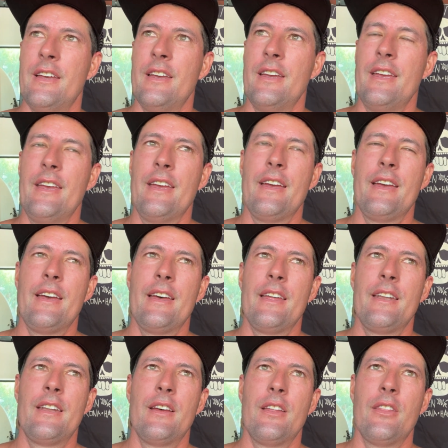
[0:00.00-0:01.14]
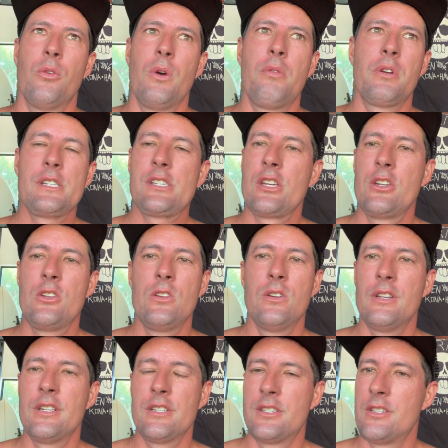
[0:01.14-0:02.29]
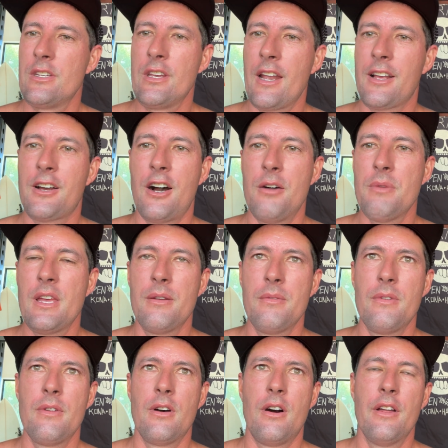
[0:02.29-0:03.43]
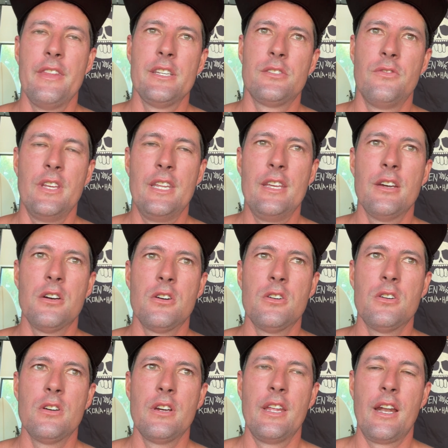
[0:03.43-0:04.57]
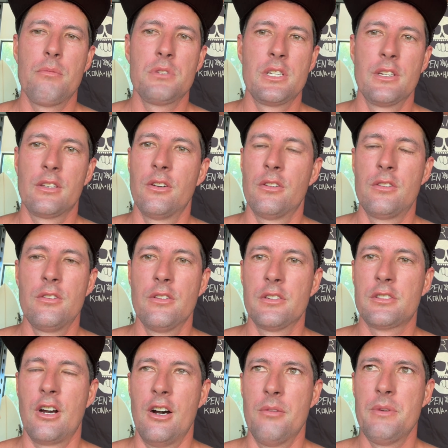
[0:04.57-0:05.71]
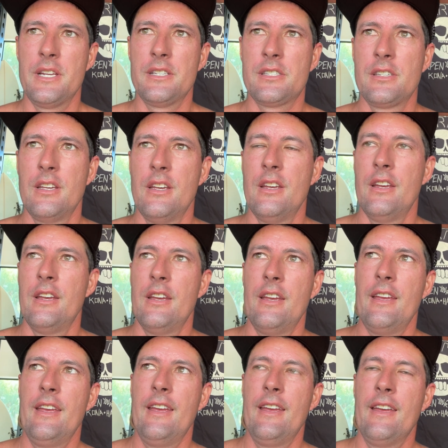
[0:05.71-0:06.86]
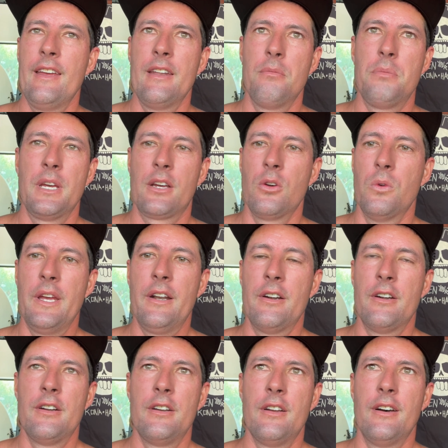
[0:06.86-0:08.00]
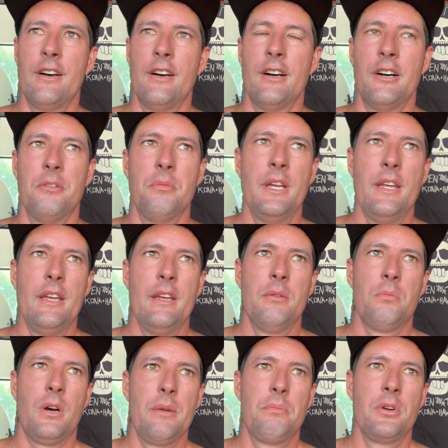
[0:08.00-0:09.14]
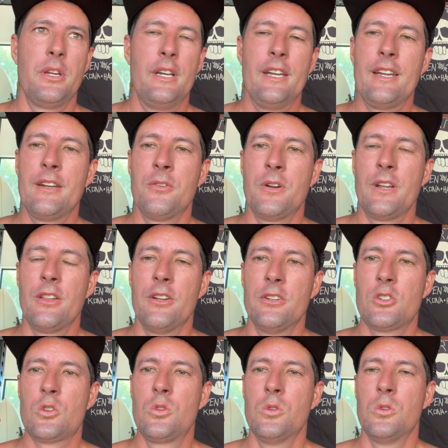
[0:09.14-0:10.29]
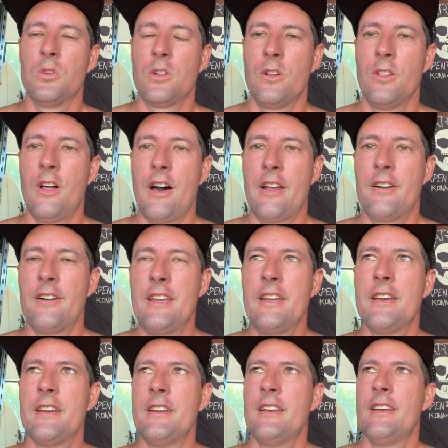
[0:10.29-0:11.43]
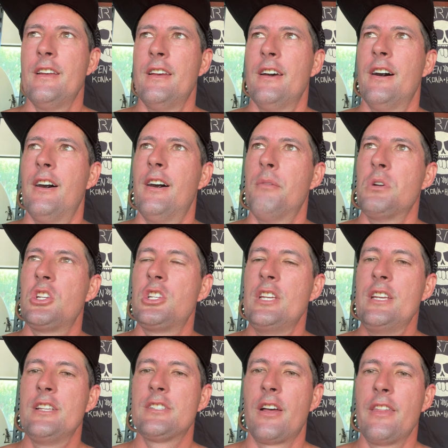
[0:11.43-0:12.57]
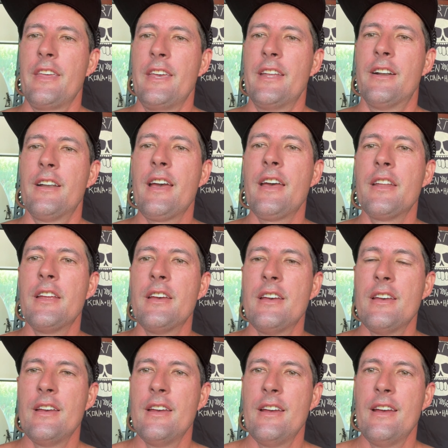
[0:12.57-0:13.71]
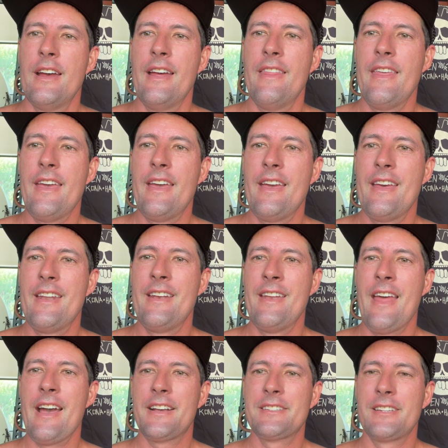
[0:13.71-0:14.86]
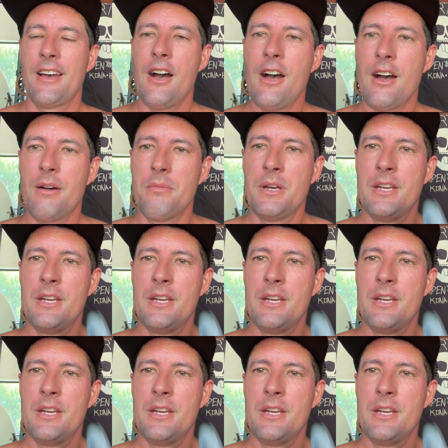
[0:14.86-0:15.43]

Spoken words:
and the way we're just gonna do it is you gotta comment on this video, and I'm just gonna go through those comments and pick a winner. Probably put it into one of those cool little lottery machines on the internet. And then next up,